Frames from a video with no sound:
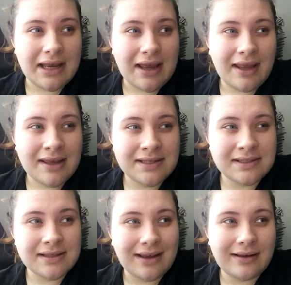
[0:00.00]
I
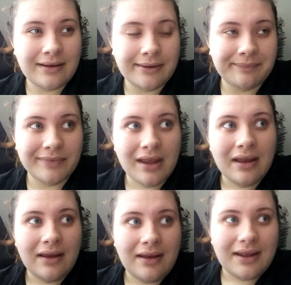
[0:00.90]
guess uh,
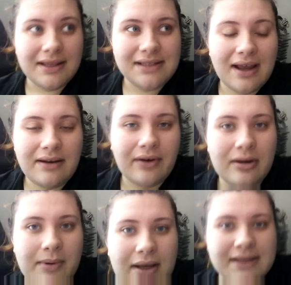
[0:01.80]
it's kind of
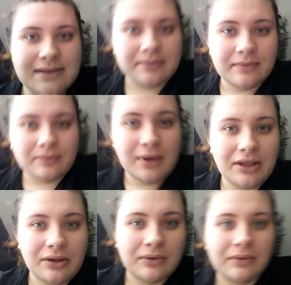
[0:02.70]
hard because when
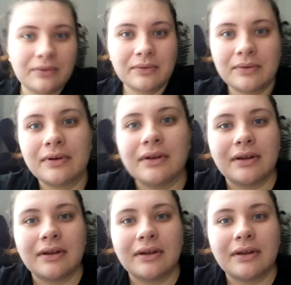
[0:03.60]
you